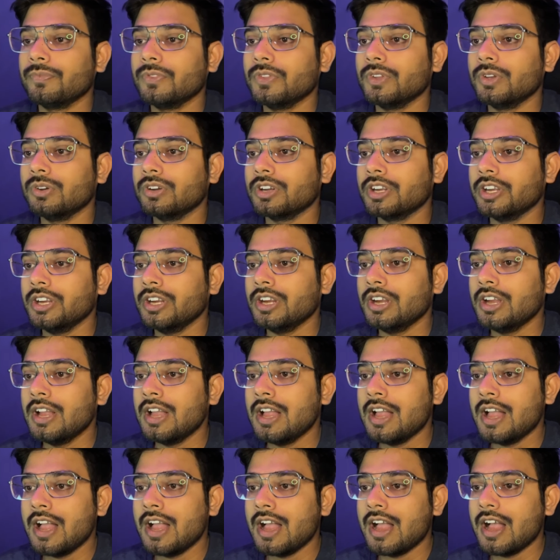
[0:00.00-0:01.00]
Okay,
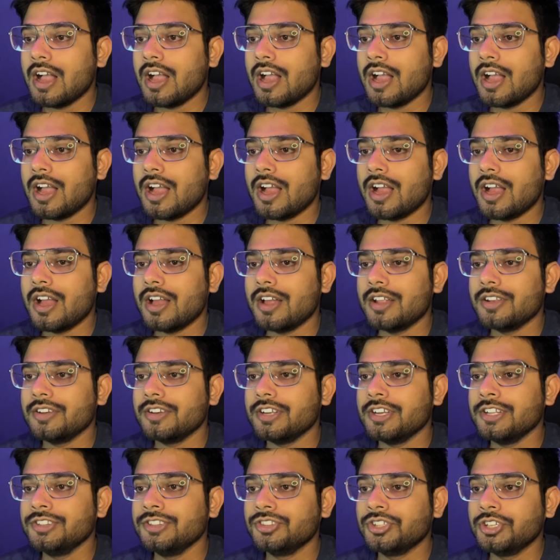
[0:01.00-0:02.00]
and
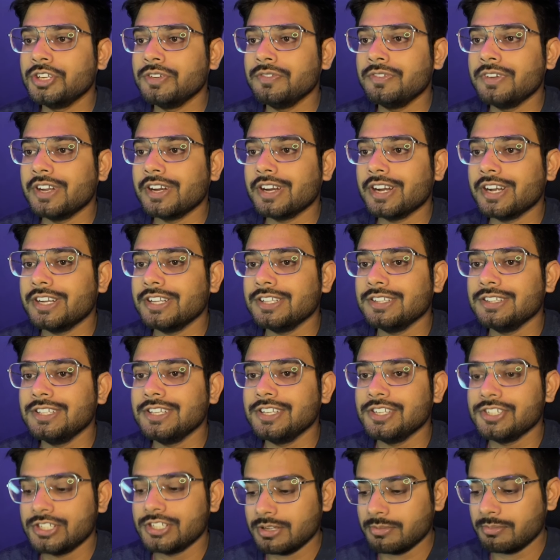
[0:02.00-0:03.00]
in 3 we are getting
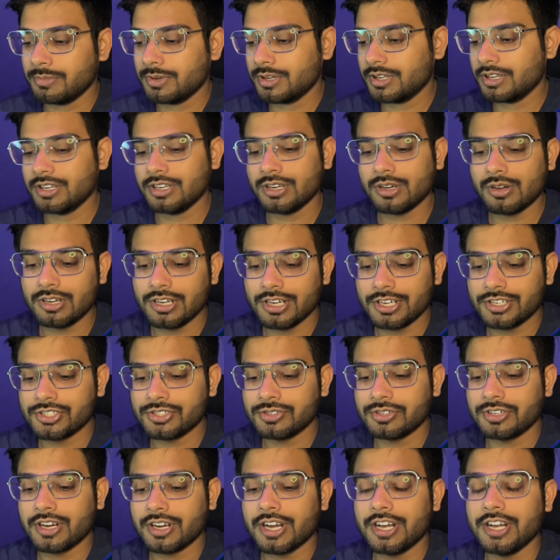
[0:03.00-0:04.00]
these number. Now
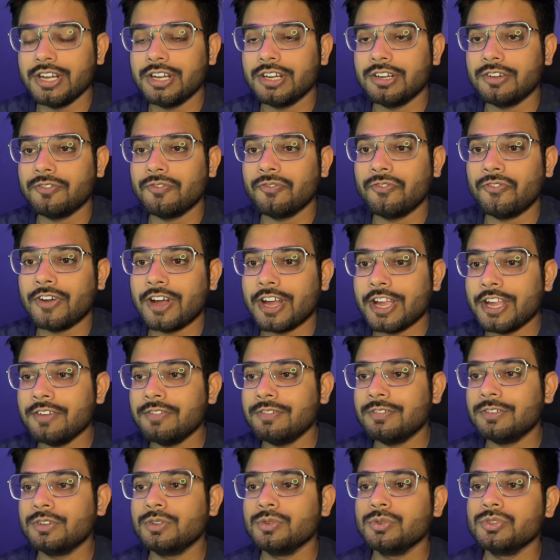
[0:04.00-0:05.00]
let's write
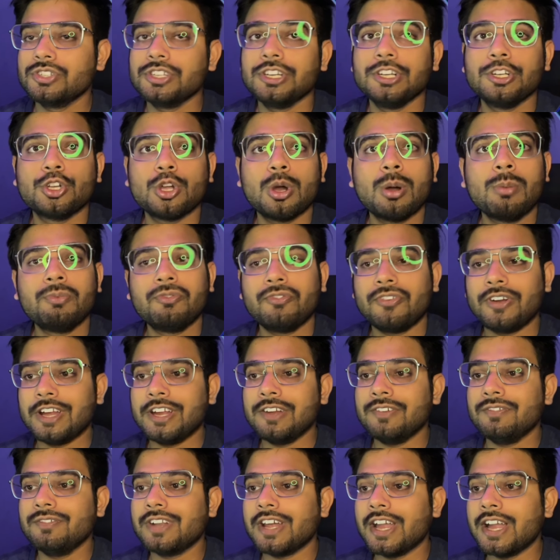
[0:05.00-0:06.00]
5 to see top
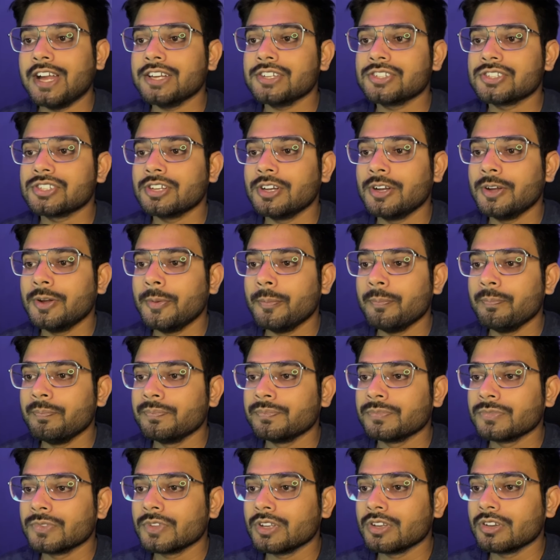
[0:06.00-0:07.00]
5 tags.
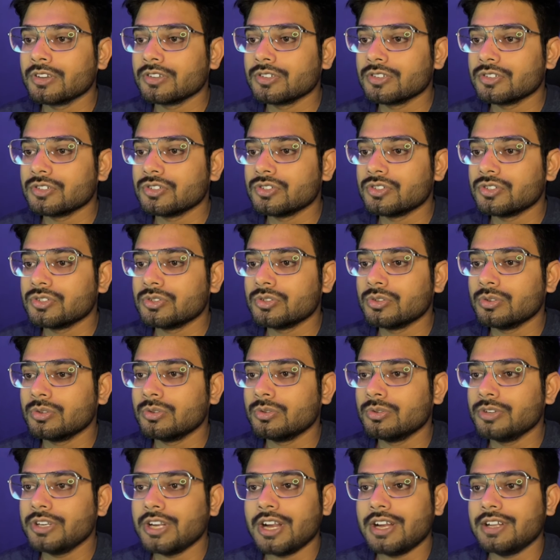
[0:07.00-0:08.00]

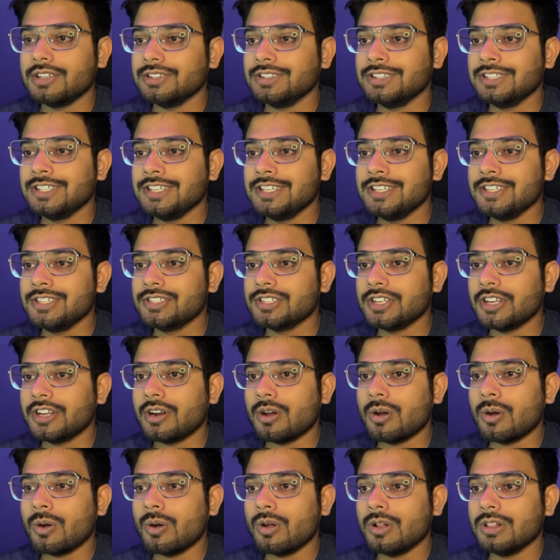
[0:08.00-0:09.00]
So yeah, these are
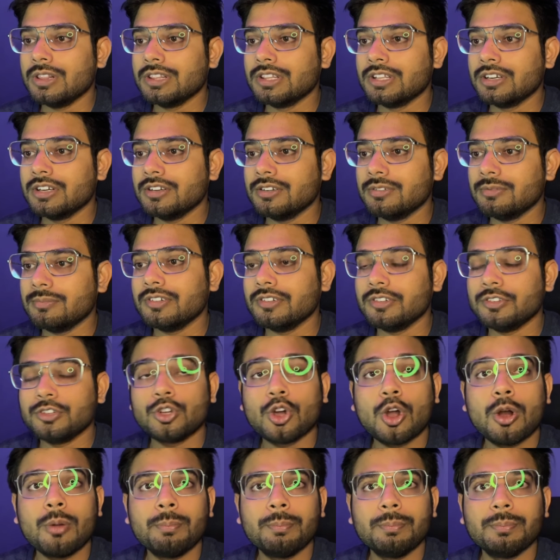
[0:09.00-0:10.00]
all the
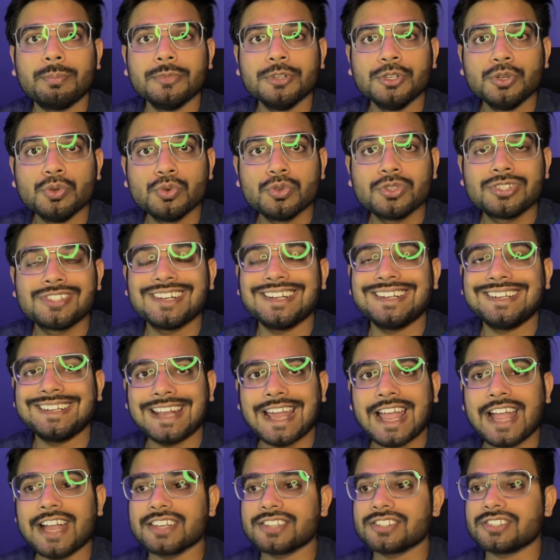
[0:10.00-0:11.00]
top used
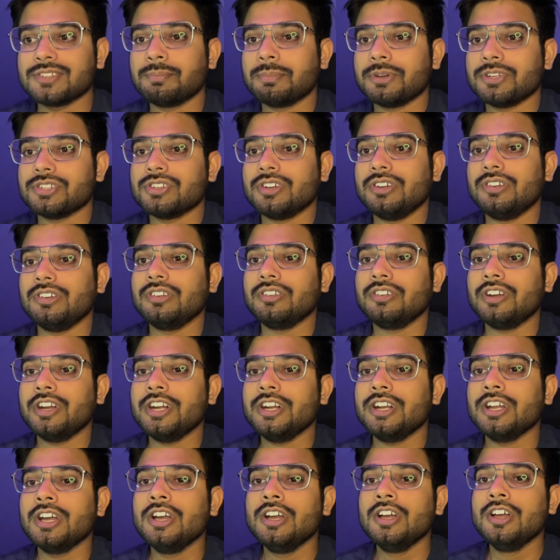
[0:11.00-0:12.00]
tags present,
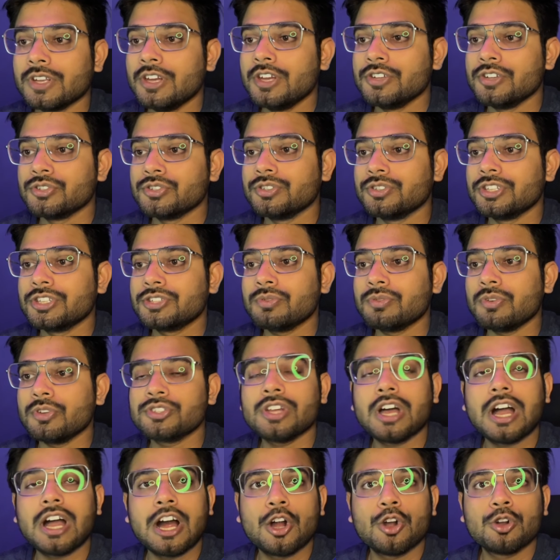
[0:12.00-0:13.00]
right? So this was
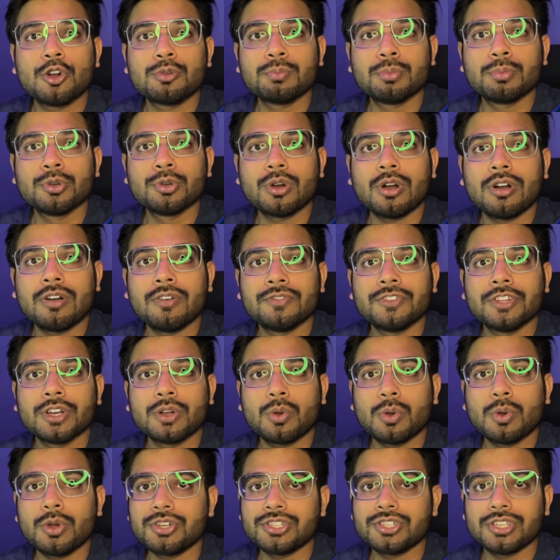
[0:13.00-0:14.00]
the output of the
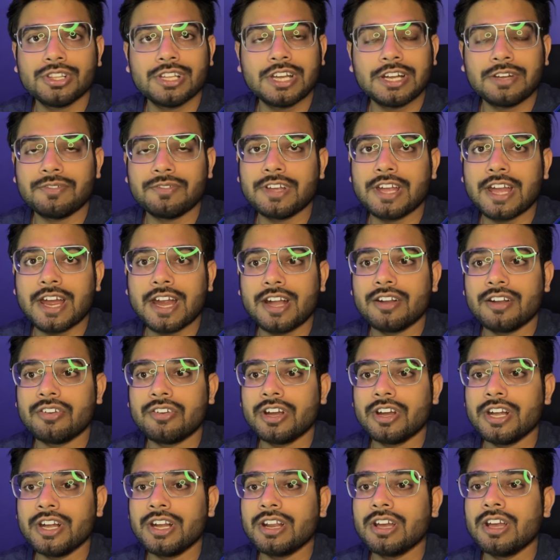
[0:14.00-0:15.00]
question that we had,
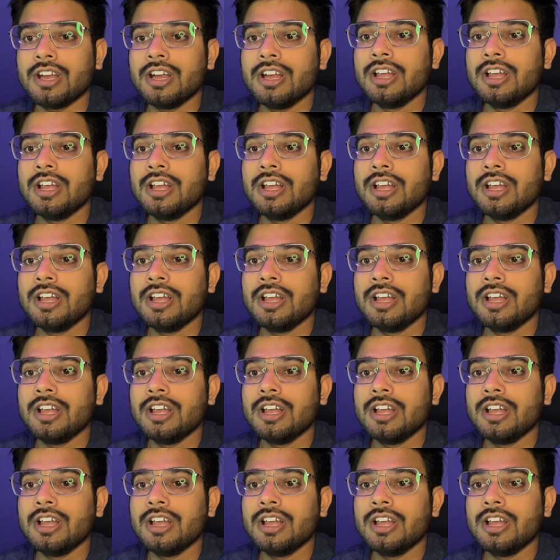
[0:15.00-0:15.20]
right?